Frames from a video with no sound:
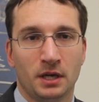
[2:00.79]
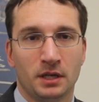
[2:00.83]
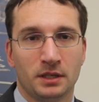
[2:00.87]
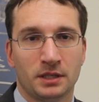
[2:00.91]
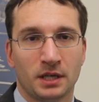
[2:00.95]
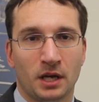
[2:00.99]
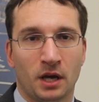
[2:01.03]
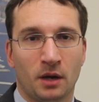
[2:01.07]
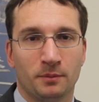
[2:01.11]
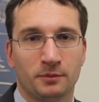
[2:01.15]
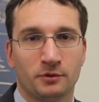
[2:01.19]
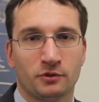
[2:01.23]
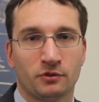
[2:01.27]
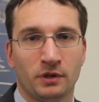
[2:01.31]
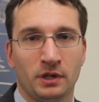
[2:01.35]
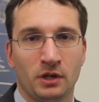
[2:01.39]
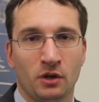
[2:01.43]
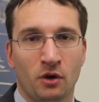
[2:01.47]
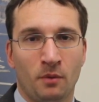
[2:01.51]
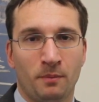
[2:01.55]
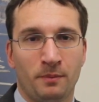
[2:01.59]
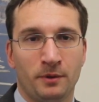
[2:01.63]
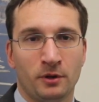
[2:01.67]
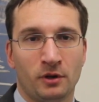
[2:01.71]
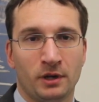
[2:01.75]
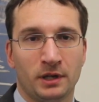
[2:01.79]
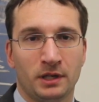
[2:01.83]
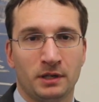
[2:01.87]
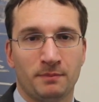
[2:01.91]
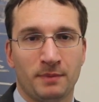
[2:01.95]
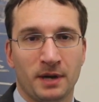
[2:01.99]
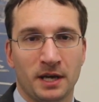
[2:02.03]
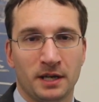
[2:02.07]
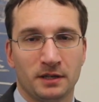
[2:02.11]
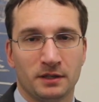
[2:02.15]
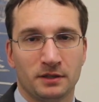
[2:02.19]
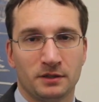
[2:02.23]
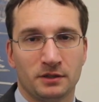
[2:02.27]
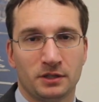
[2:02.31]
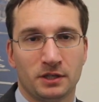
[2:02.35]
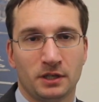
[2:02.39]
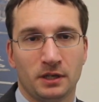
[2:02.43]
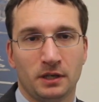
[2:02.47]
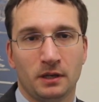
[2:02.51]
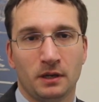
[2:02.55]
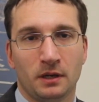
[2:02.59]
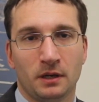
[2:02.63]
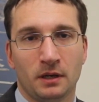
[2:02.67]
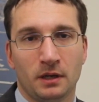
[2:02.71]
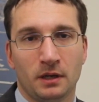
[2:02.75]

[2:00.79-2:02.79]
to help treat opioid dependency.